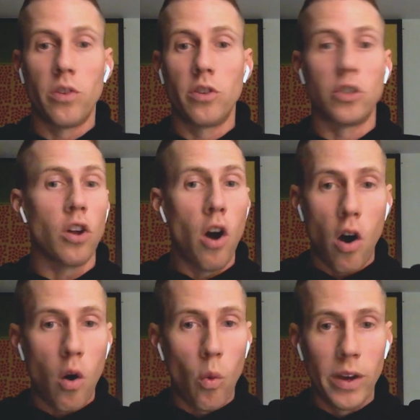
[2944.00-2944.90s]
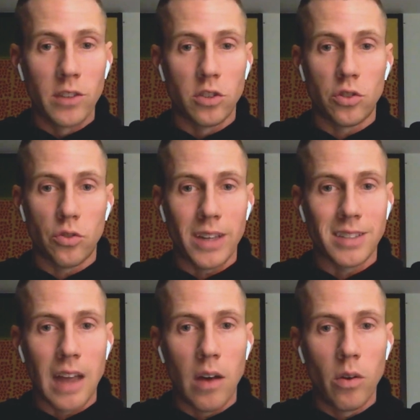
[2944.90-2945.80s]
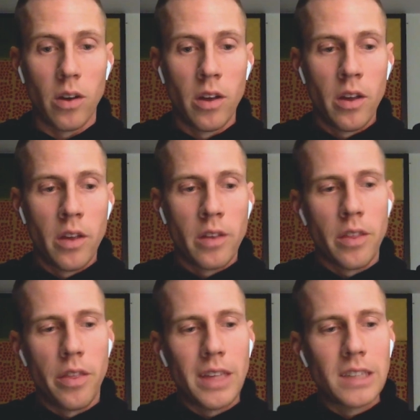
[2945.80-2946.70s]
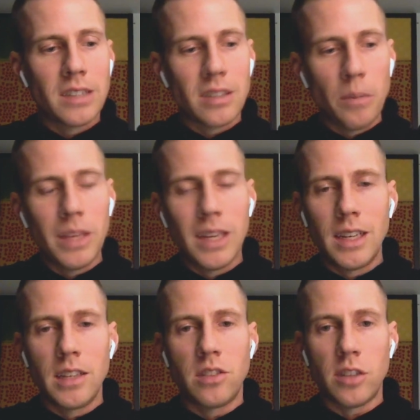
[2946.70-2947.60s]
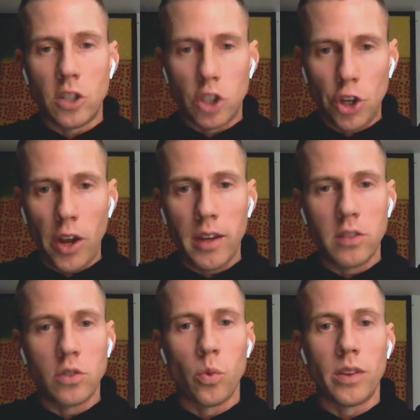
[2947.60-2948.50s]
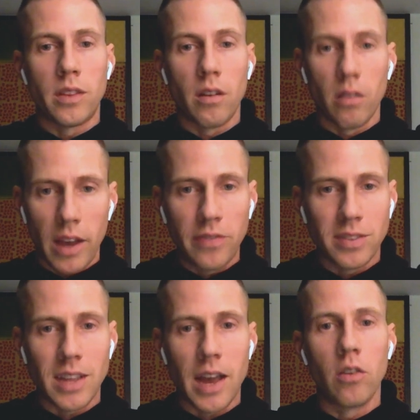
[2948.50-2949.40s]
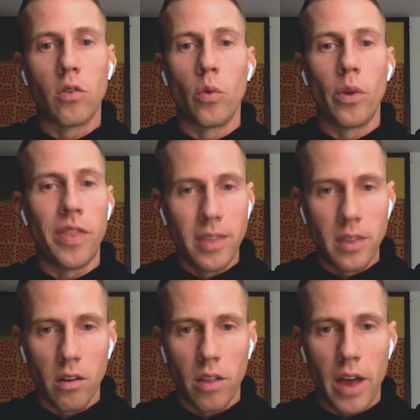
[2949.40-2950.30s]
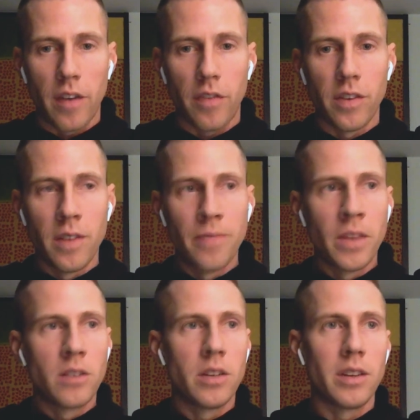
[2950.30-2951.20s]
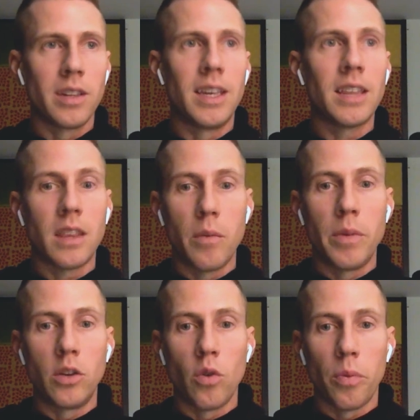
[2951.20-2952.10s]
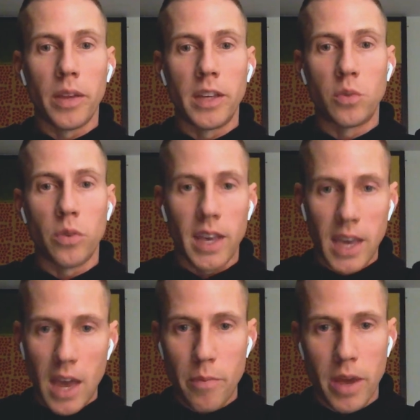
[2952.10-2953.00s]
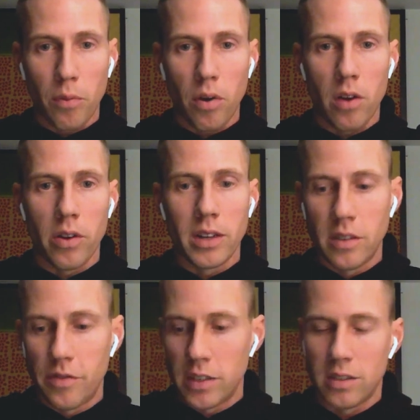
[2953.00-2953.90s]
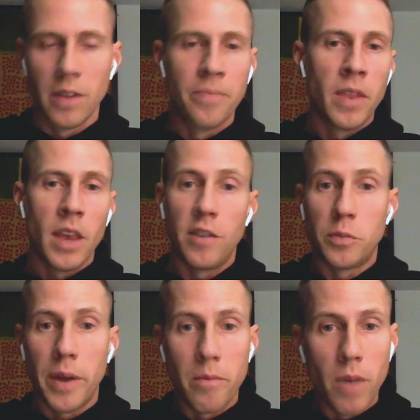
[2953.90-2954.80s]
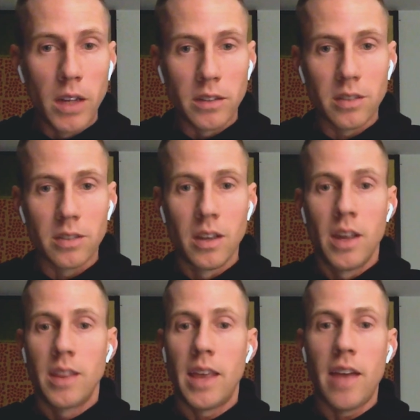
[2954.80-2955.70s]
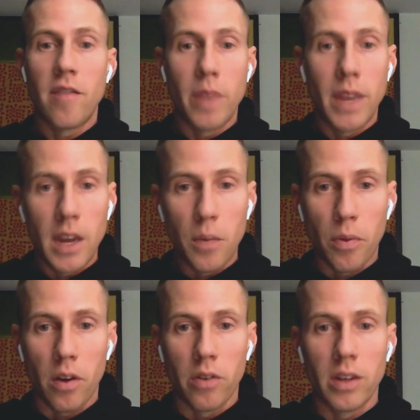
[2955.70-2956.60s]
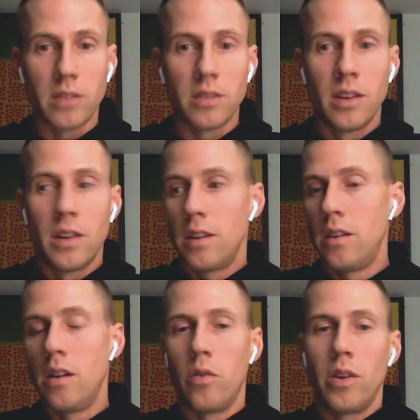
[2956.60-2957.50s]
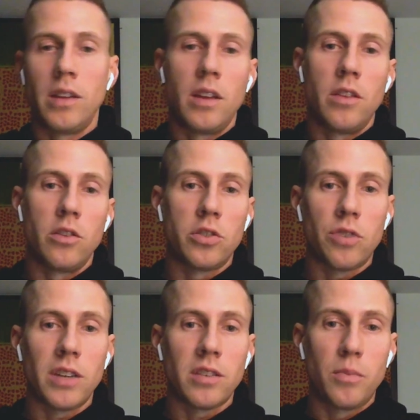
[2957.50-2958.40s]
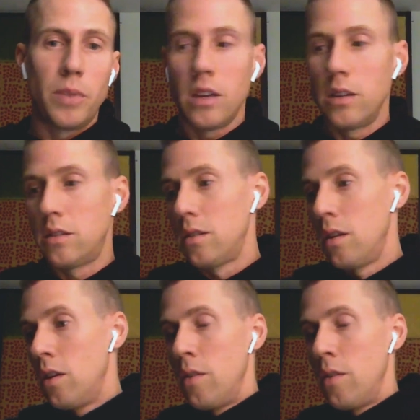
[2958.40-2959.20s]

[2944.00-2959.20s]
where they're just always stressed out, then something needs to change with their lifestyle or within their life to get them into a place where they can make progress. If it's been months, they haven't made any progress, and they're stressed because